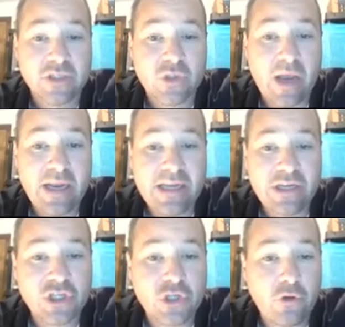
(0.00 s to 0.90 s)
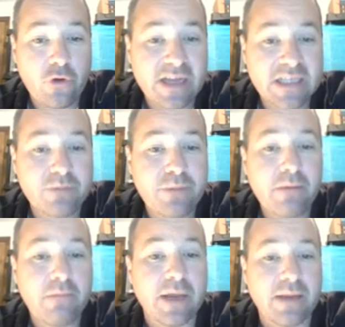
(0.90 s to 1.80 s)
So I need to show that I
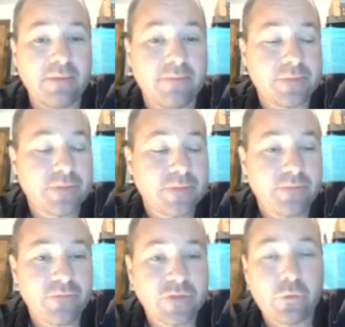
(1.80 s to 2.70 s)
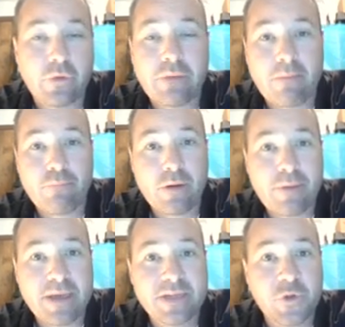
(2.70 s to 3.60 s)
spent money. So when my
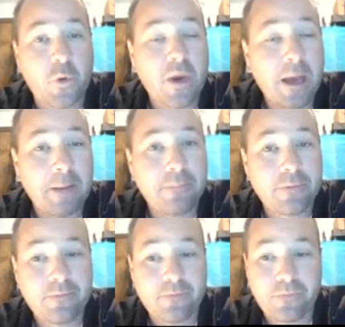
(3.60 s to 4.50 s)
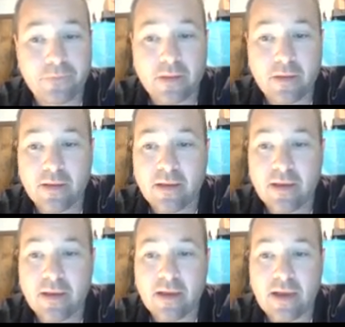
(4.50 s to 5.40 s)
prepaids go up,
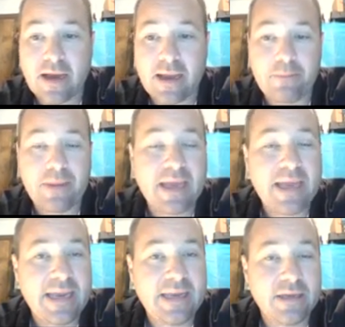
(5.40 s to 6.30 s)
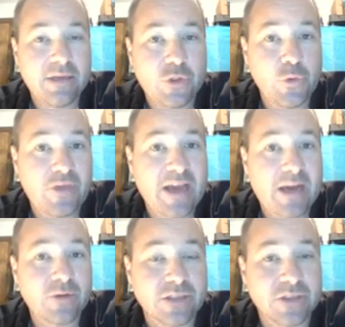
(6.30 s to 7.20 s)
I paid
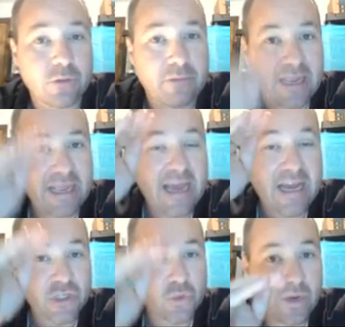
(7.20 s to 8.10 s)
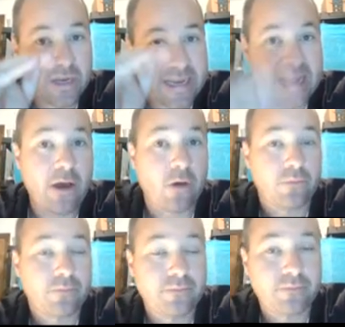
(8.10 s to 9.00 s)
2,000. So my cash went down
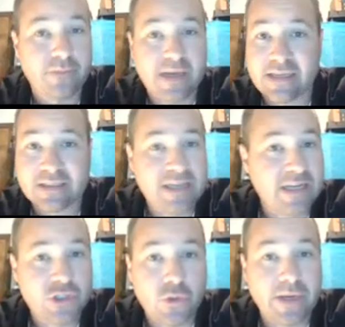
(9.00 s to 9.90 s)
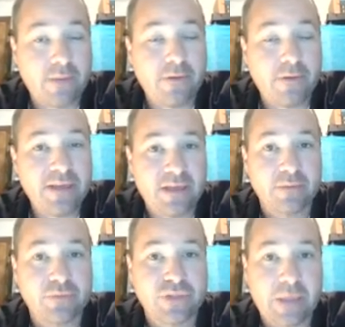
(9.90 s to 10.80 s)
and it's not showing up on the
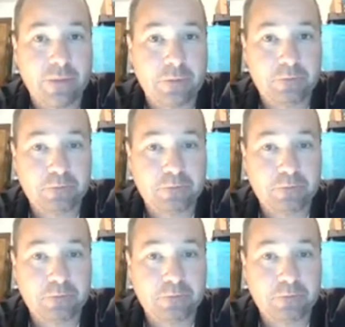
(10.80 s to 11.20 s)
income statement.